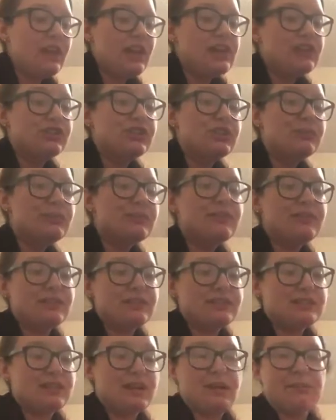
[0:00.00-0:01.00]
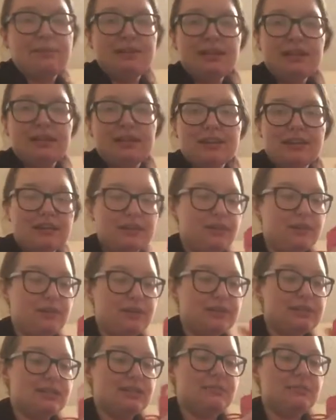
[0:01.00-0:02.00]
a super fun topic. The
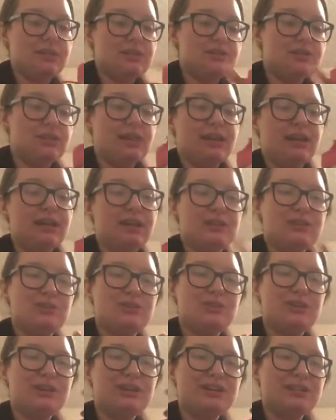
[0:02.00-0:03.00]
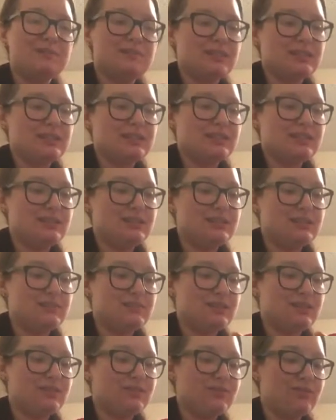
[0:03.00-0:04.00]
reason I'm not drinking out of the straw is because there's
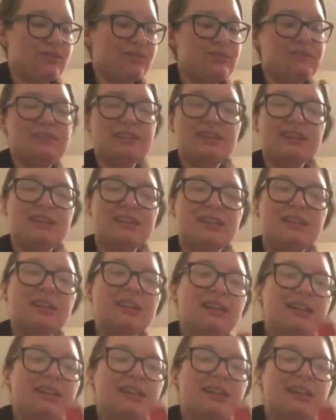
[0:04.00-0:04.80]
something wrong with it,